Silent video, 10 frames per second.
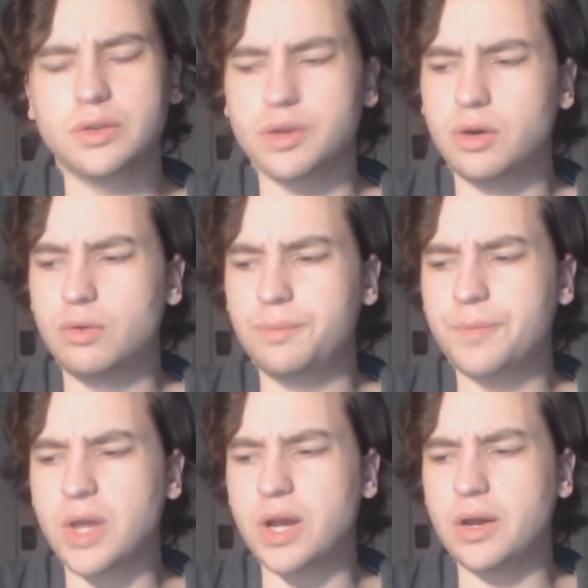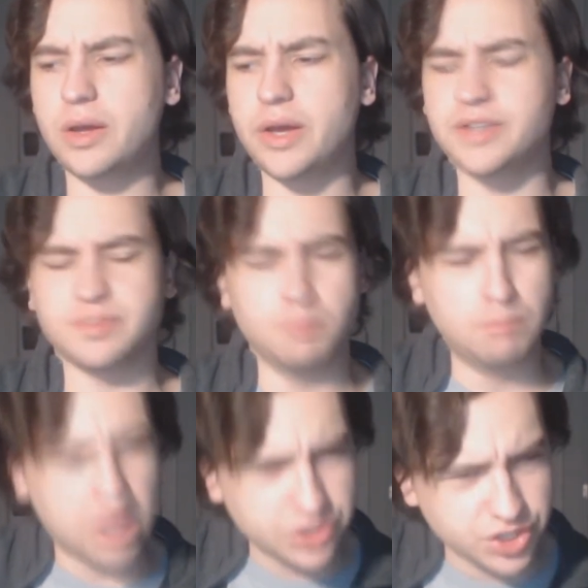You know, as
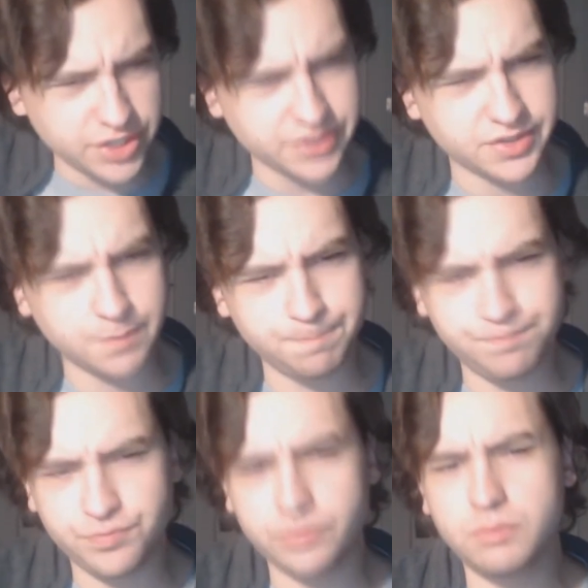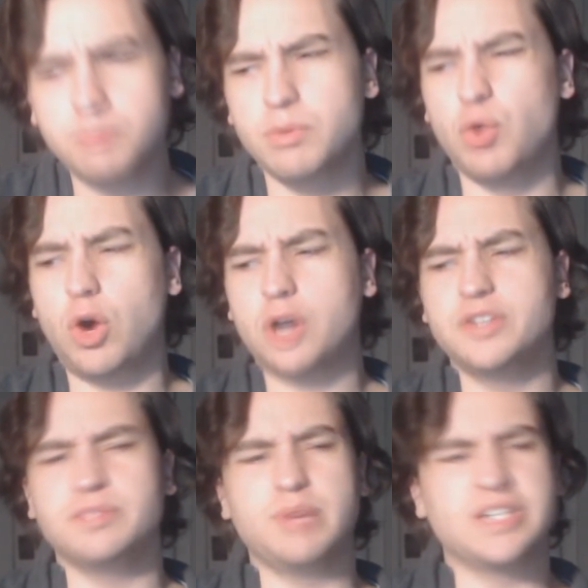much as
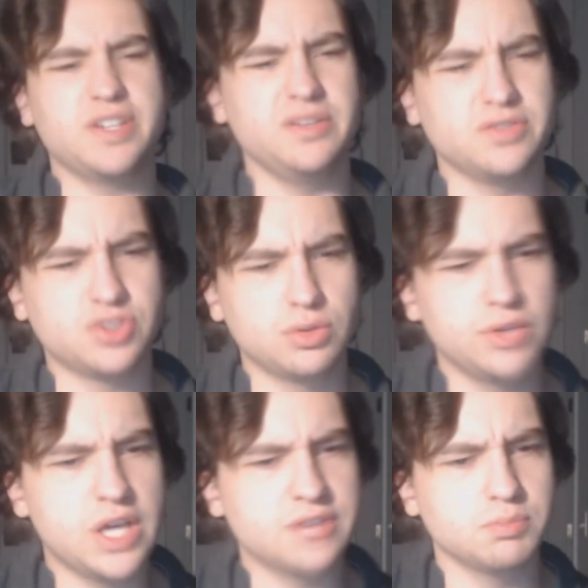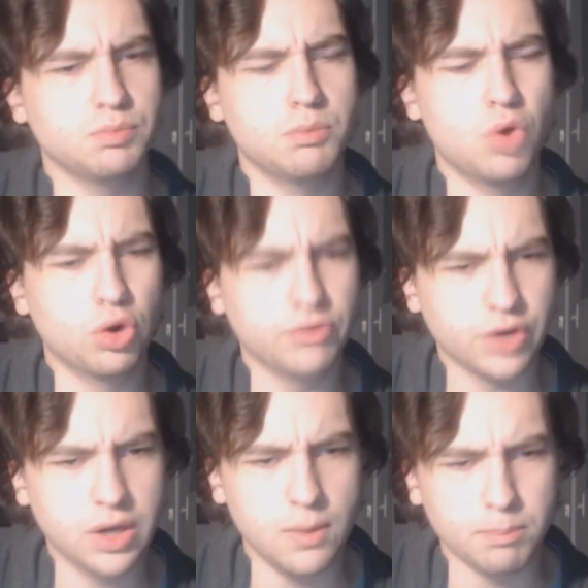Milwaukee's Best, it certainly has more of a
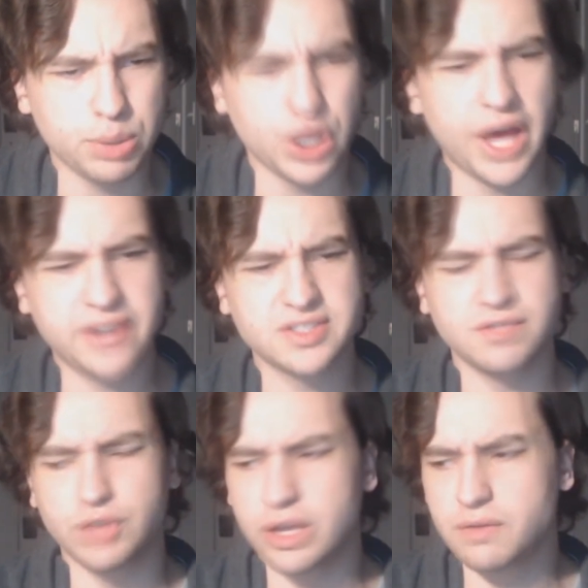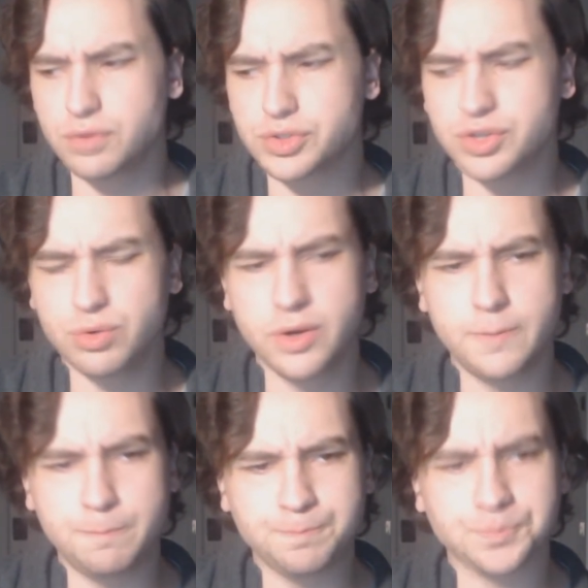complex flavor to
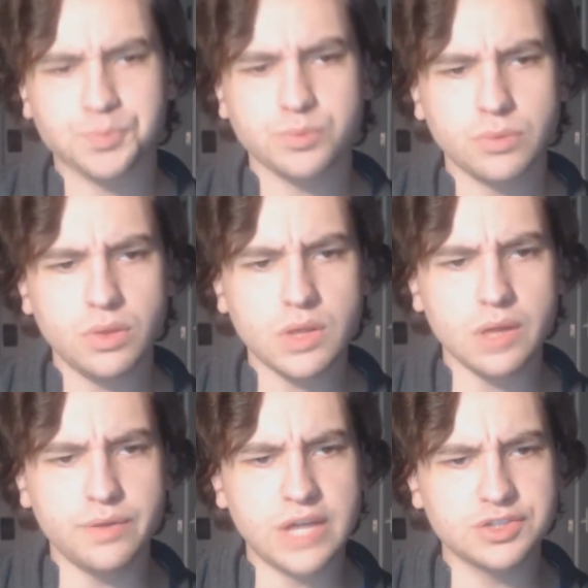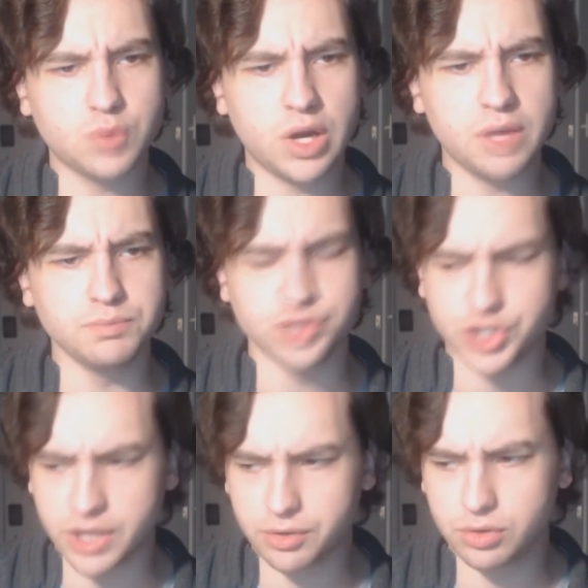it. That's why I'm
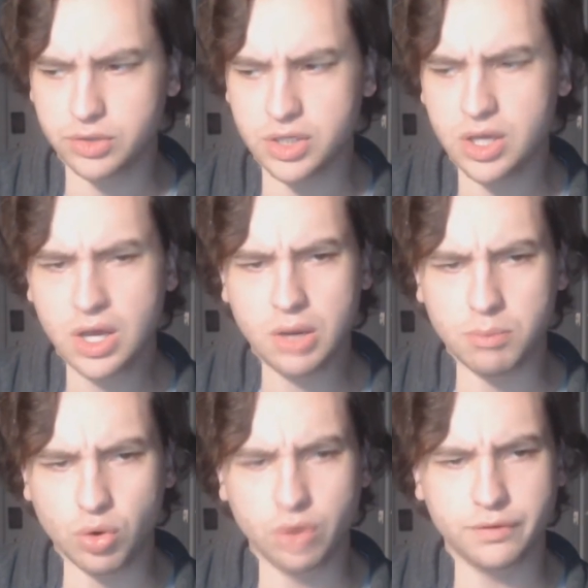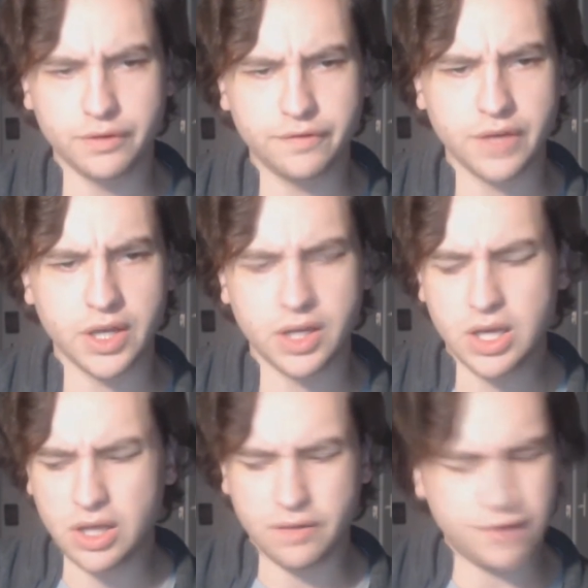generally more of a fan.
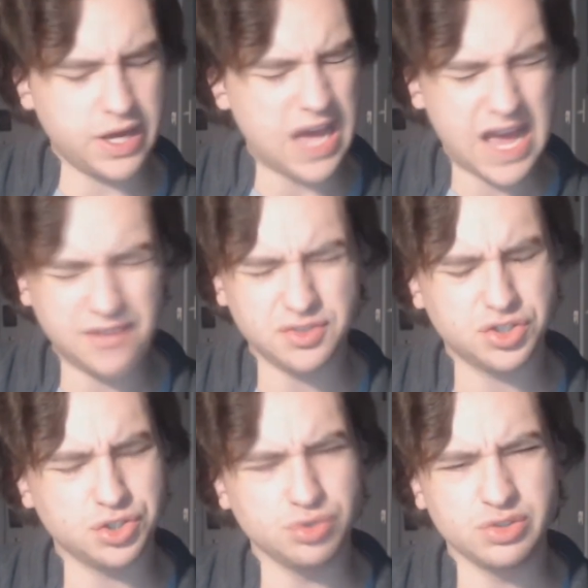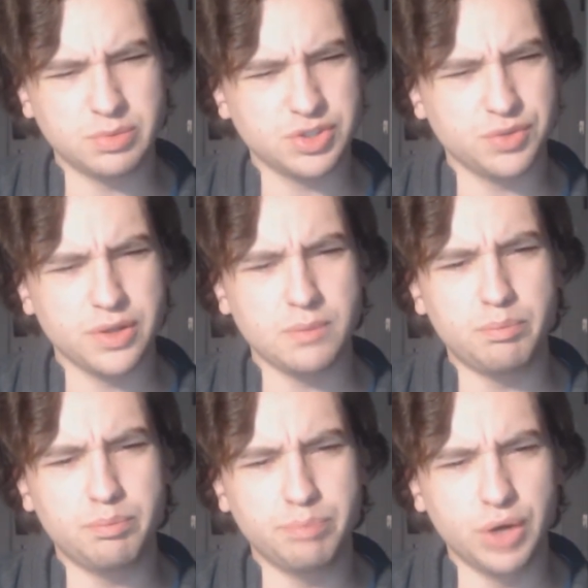If I had to choose
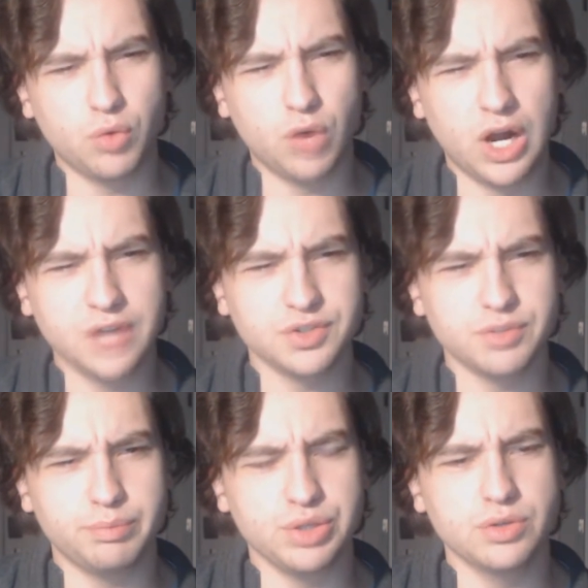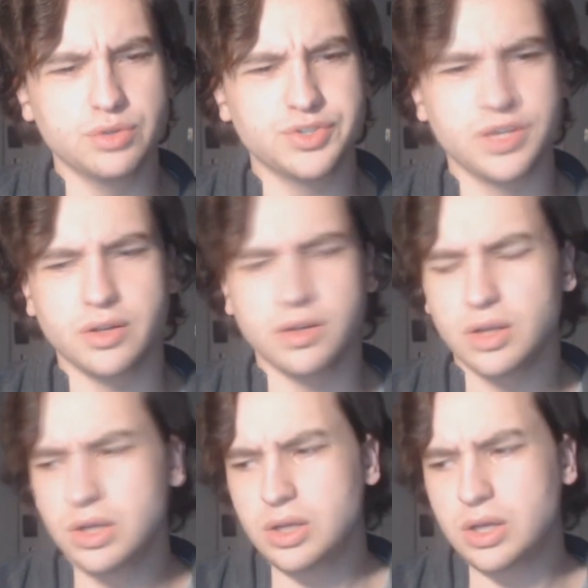between Budweiser beers and